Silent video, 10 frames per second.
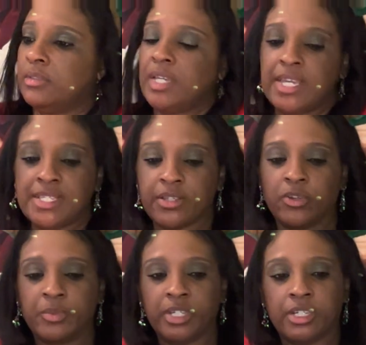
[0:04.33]
Hey
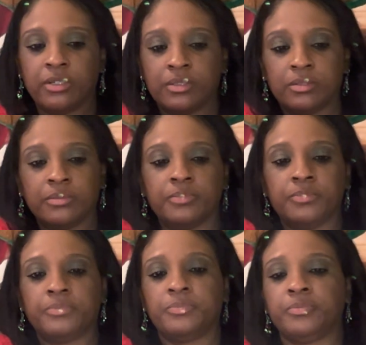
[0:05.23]
Scorpio,
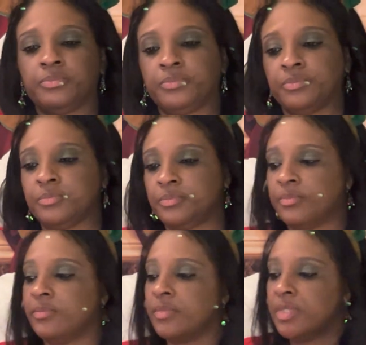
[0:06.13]

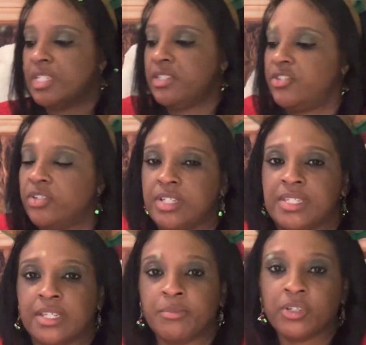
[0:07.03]
this is your
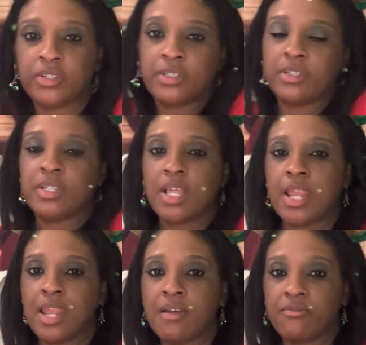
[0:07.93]
December
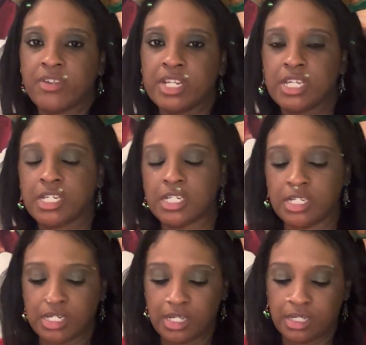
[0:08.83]
love
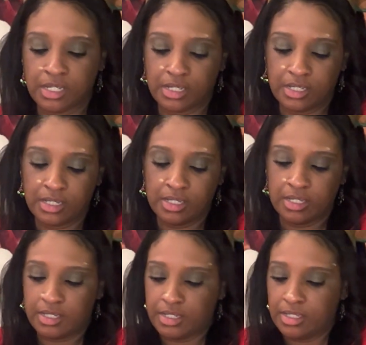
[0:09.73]
reading.
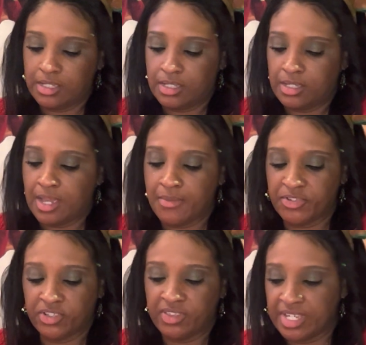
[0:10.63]
How
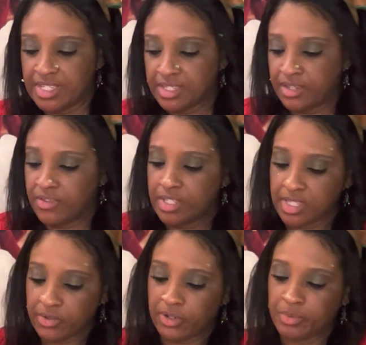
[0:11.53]
was your Thanksgiving,
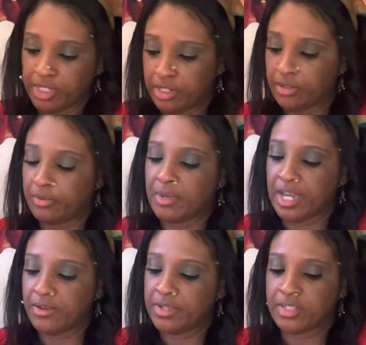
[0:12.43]
Scorpio?
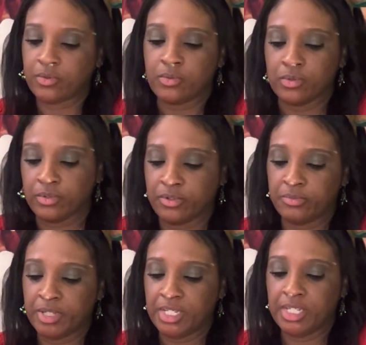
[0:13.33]
Mine was cool.
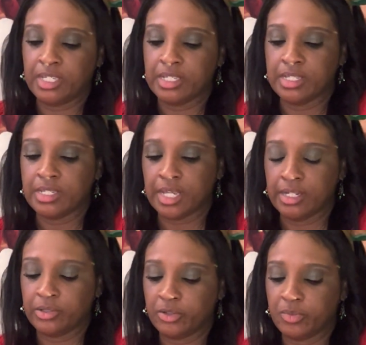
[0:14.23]
Me and the kids ate
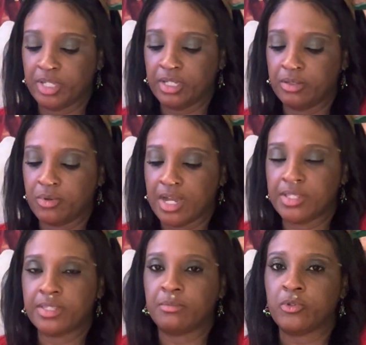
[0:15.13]
a little bit,
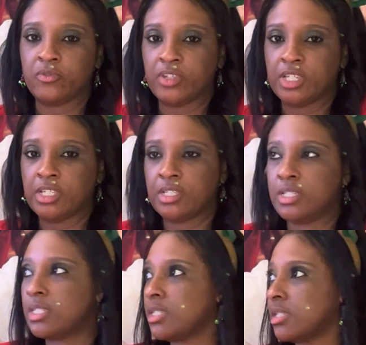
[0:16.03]
watched some
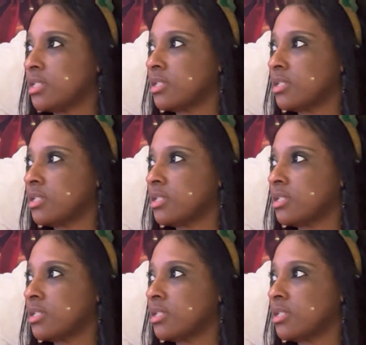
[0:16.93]
movies,